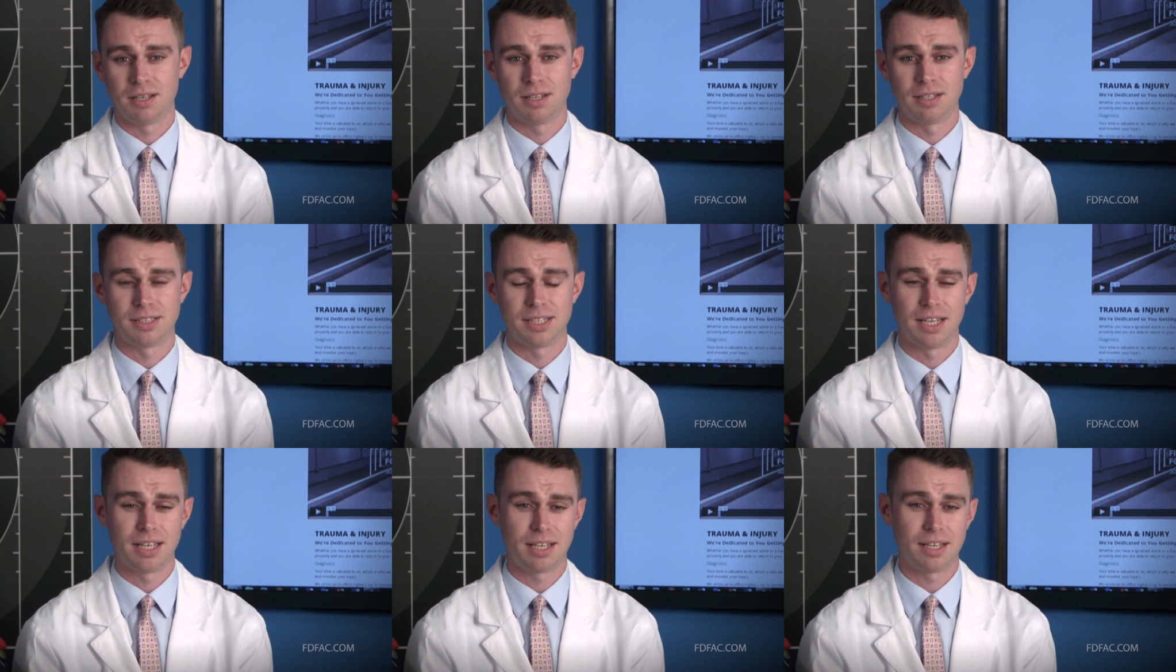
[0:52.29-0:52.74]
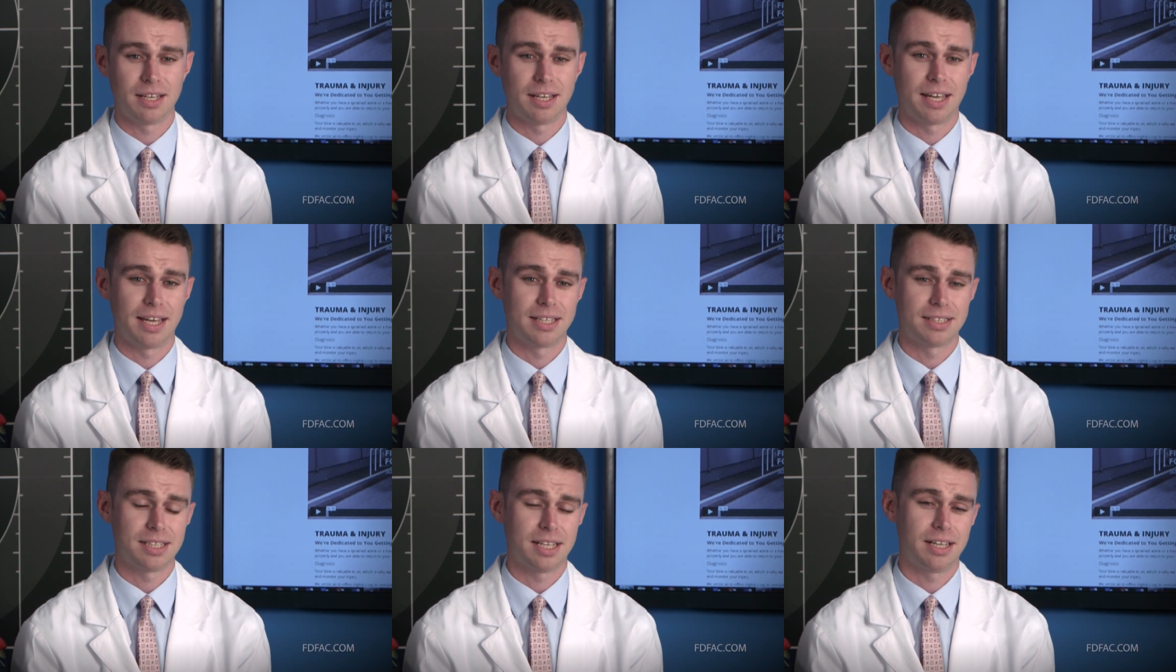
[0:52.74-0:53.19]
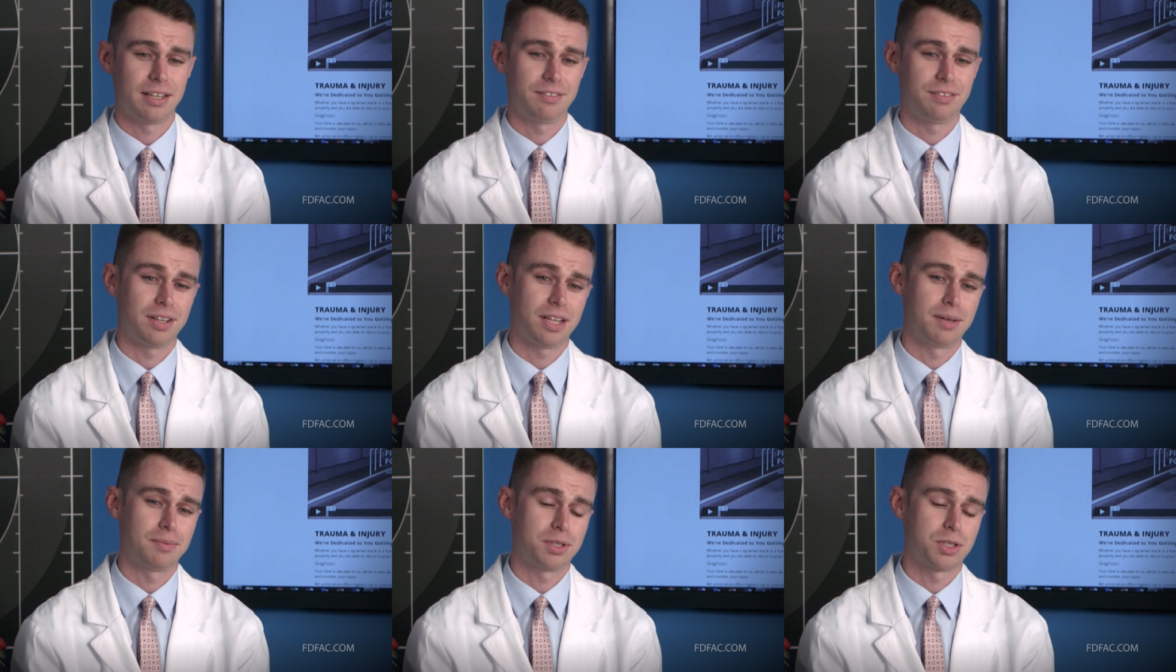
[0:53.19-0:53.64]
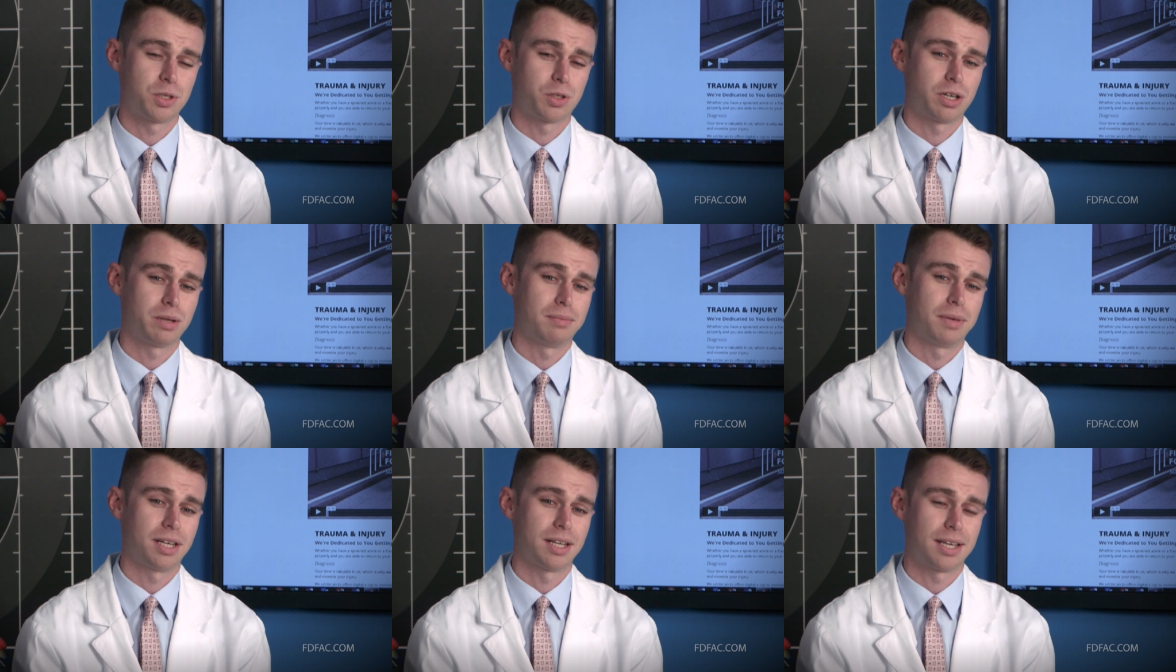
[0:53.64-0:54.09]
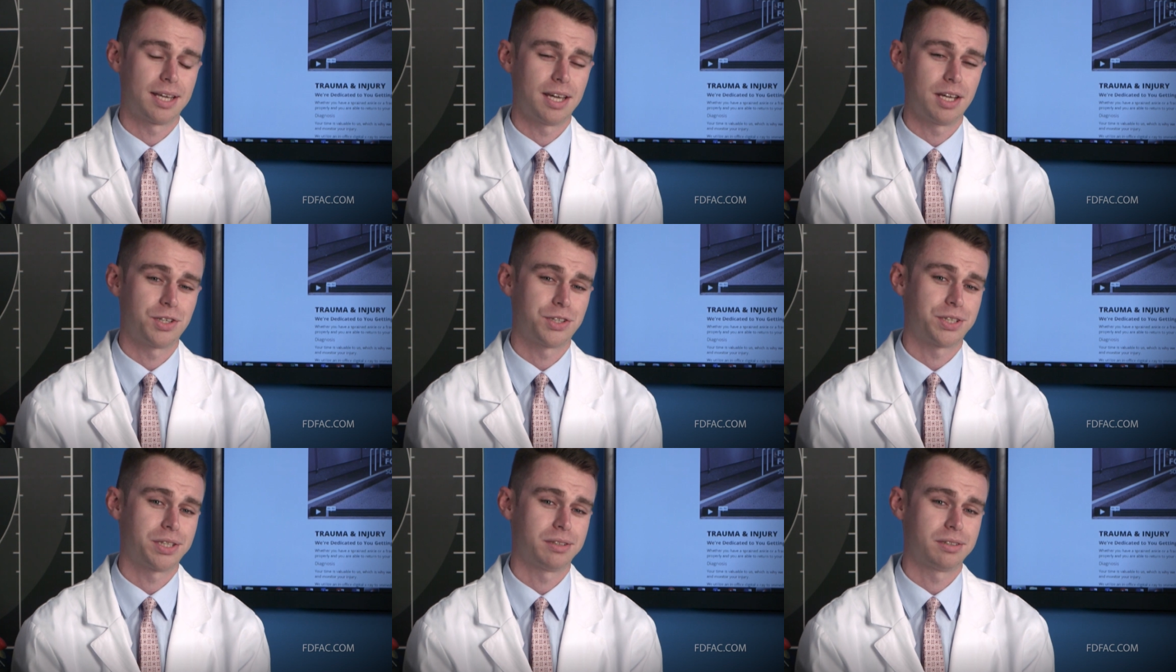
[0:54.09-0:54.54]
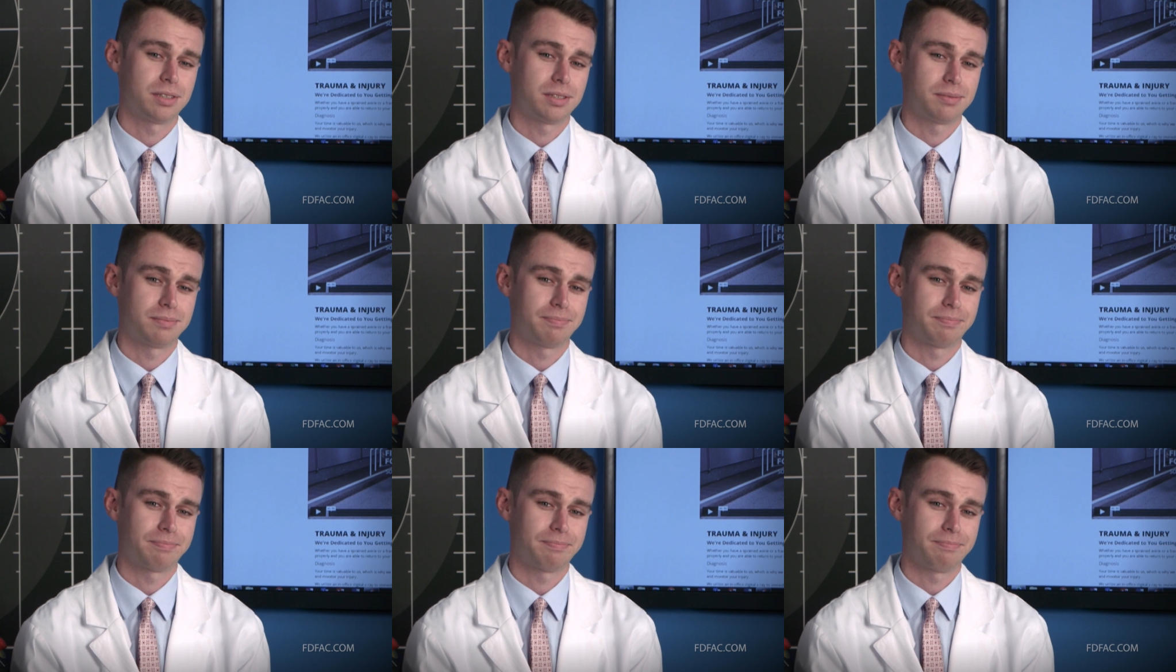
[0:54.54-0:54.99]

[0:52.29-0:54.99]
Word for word: and taking anti-inflammatory medications.